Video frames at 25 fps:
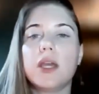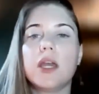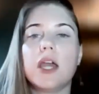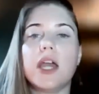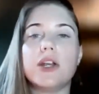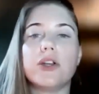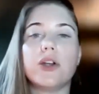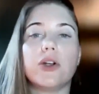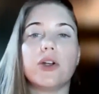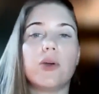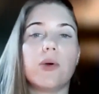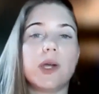
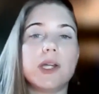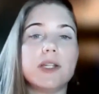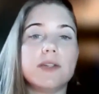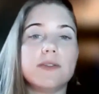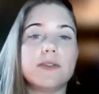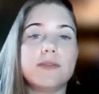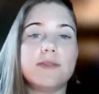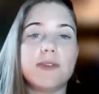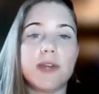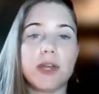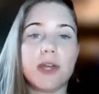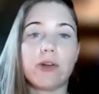and you're going to
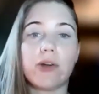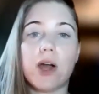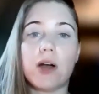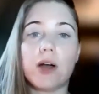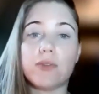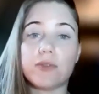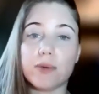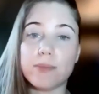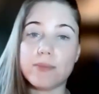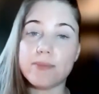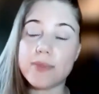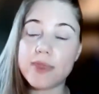figure
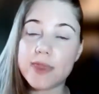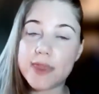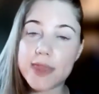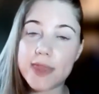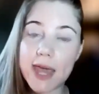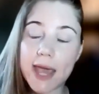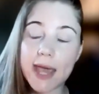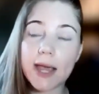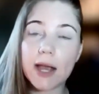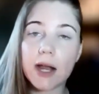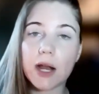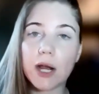out from
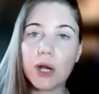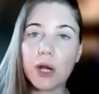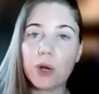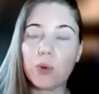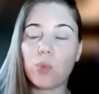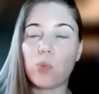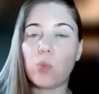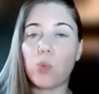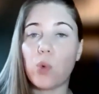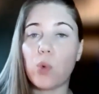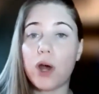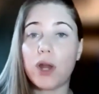
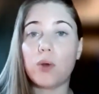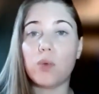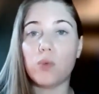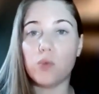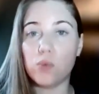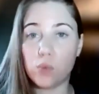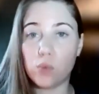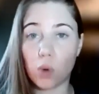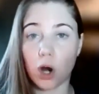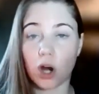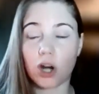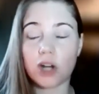there what
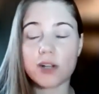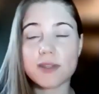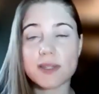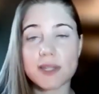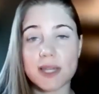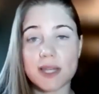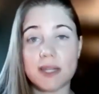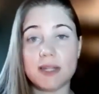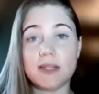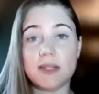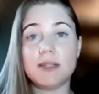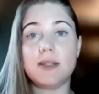
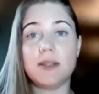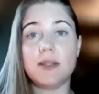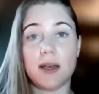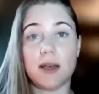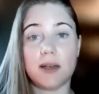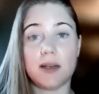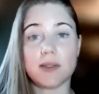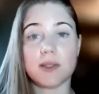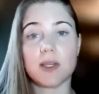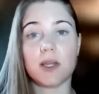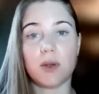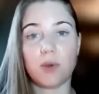works and
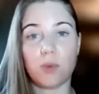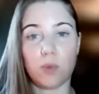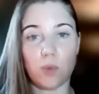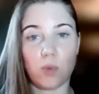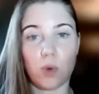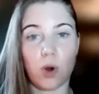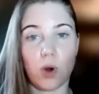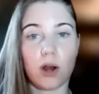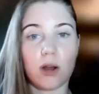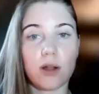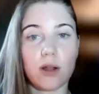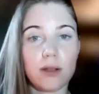doesn't
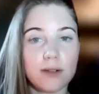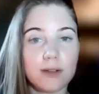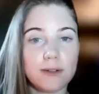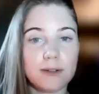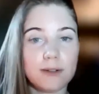work.